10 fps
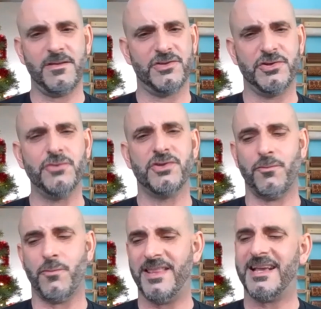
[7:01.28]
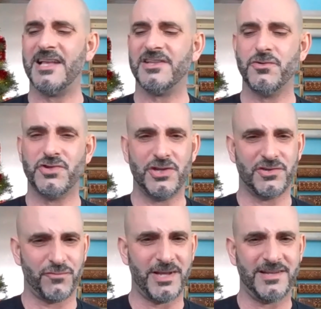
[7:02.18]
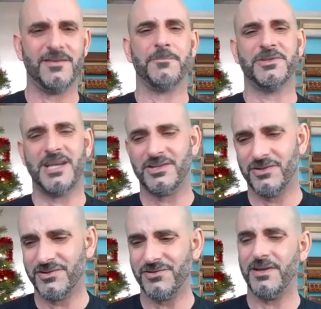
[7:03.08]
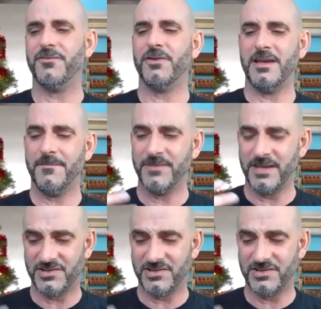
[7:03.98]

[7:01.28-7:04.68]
due to the way the Constitution is written, the protection of slavery, et